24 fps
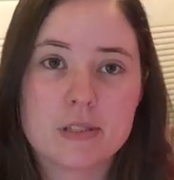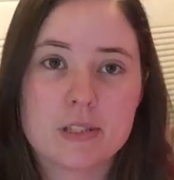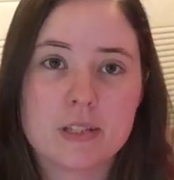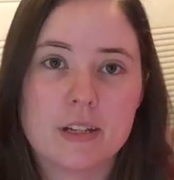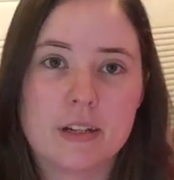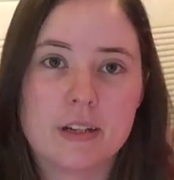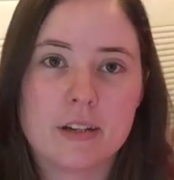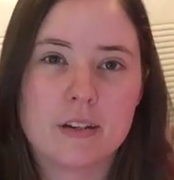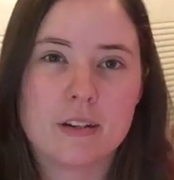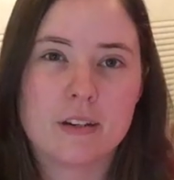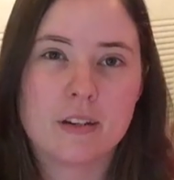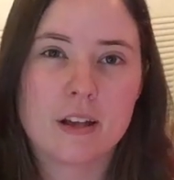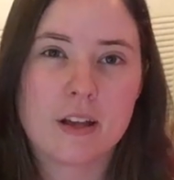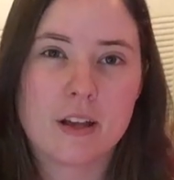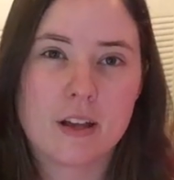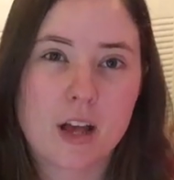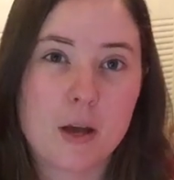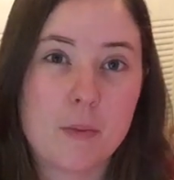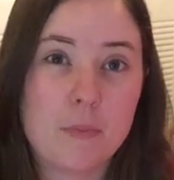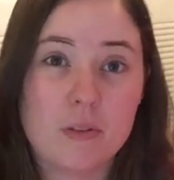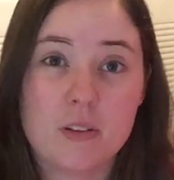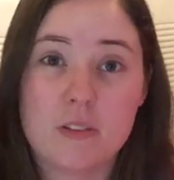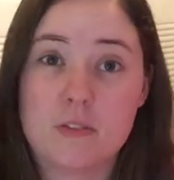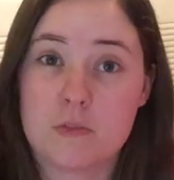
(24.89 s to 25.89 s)
and a
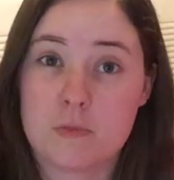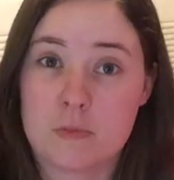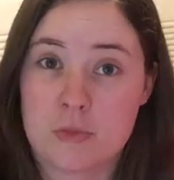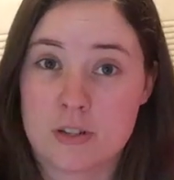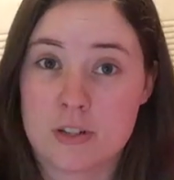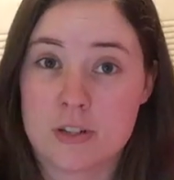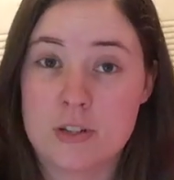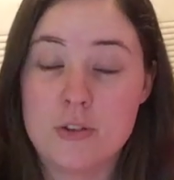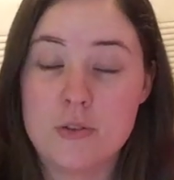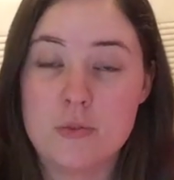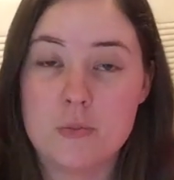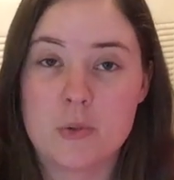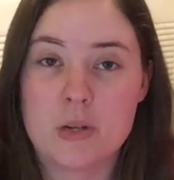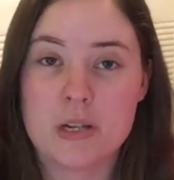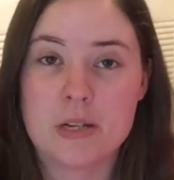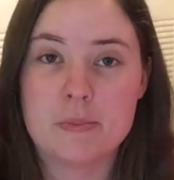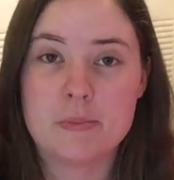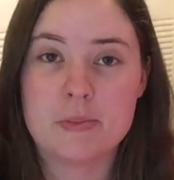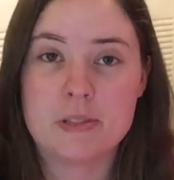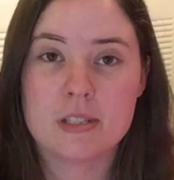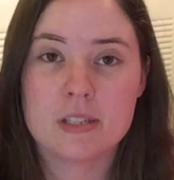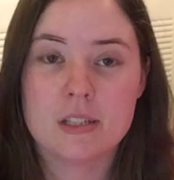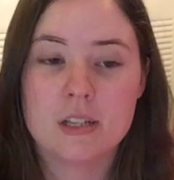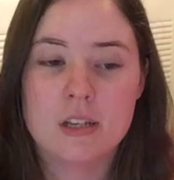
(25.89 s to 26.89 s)
couple of them are new
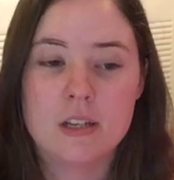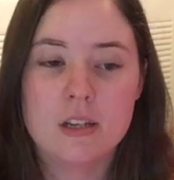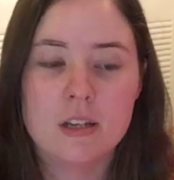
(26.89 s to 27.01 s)
whips.